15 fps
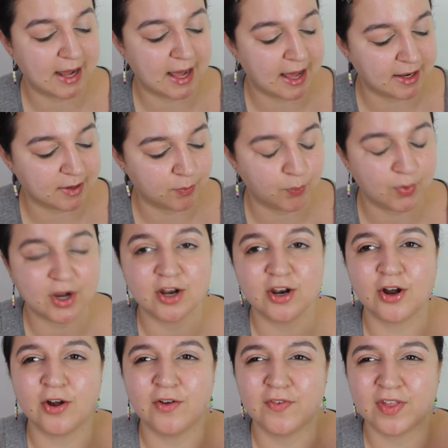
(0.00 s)
and we're going to
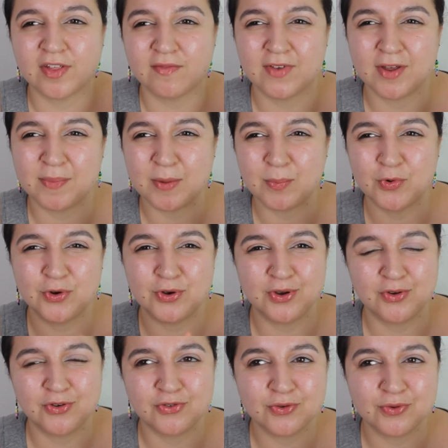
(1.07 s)
go for something a bit more
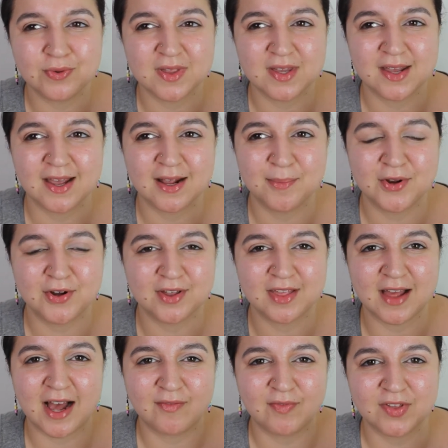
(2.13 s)
neutral today because
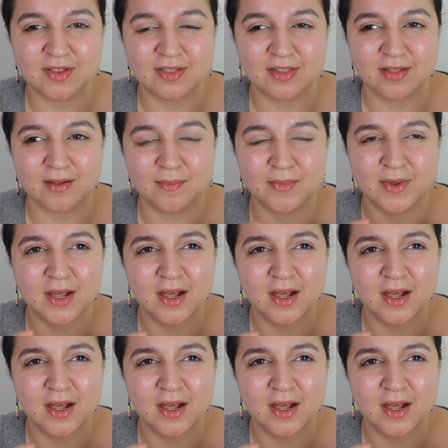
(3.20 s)
I have done some